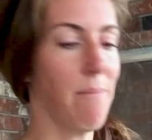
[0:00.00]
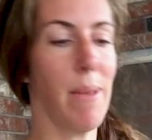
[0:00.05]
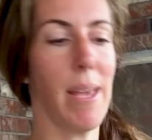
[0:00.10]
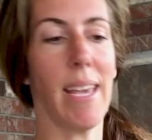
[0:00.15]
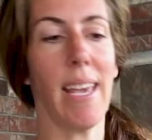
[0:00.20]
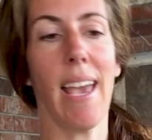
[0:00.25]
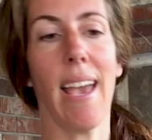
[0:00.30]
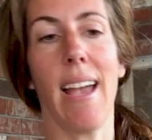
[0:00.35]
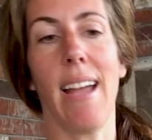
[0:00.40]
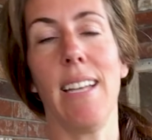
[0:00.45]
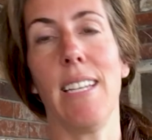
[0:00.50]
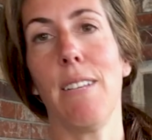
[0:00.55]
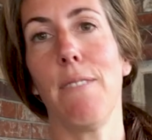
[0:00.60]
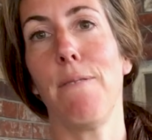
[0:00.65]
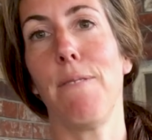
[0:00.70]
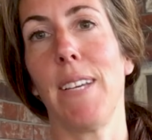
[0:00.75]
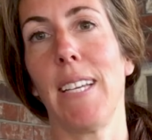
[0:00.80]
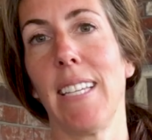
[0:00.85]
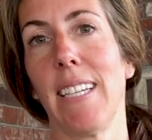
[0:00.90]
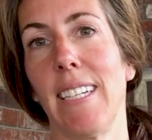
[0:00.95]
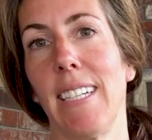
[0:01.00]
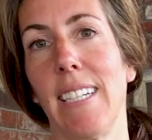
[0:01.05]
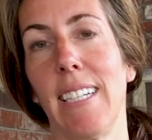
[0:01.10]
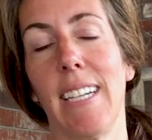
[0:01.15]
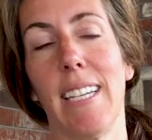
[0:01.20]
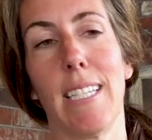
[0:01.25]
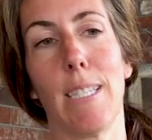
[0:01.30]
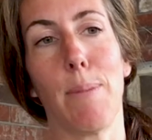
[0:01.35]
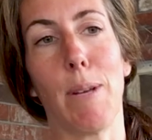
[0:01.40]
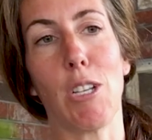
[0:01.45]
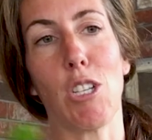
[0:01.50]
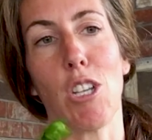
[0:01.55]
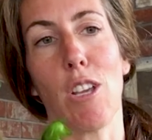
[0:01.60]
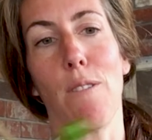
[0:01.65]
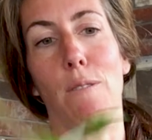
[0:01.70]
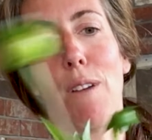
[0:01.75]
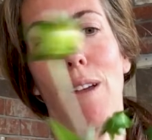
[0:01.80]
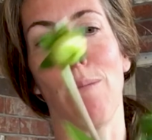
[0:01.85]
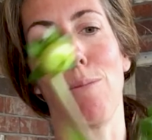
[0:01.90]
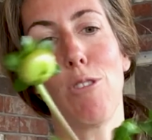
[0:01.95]
make handy filler, especially
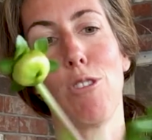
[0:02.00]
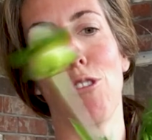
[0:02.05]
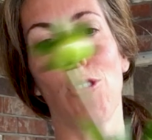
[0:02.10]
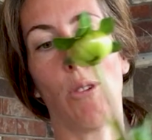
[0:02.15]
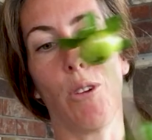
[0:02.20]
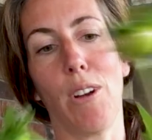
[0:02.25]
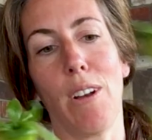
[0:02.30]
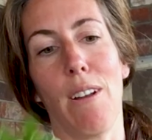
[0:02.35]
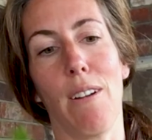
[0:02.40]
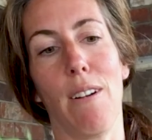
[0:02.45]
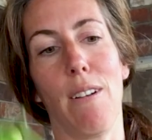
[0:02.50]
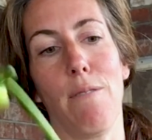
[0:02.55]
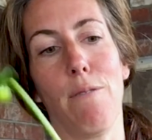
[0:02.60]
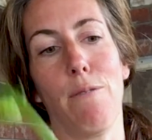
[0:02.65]
if I'm short on